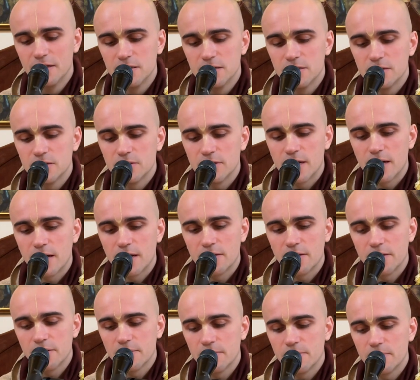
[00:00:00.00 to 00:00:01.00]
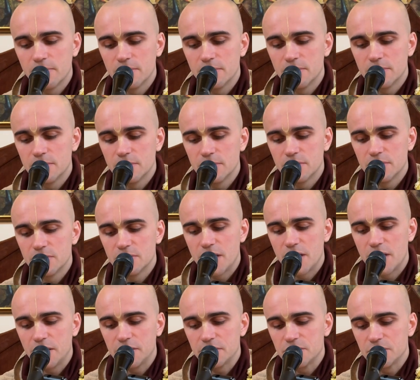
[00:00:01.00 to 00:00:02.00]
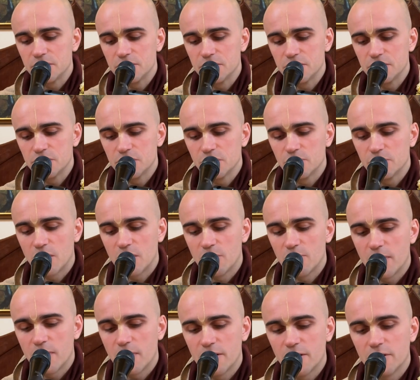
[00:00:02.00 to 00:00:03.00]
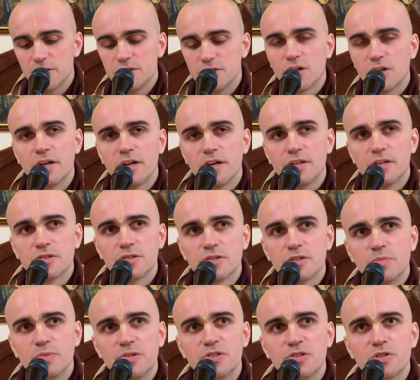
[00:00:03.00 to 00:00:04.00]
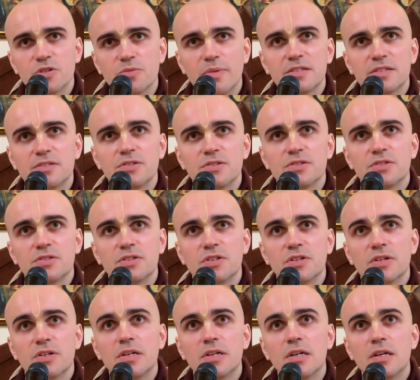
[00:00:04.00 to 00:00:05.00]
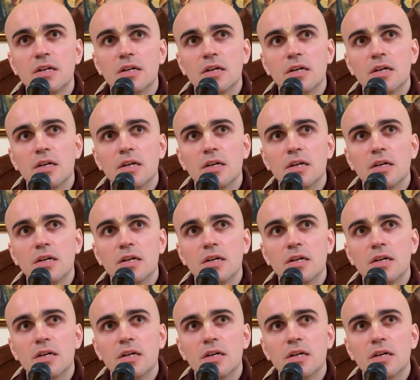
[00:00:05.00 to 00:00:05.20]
So yeah, the saints, the Srila Prabhupada, our acharyas, our spiritual masters, they're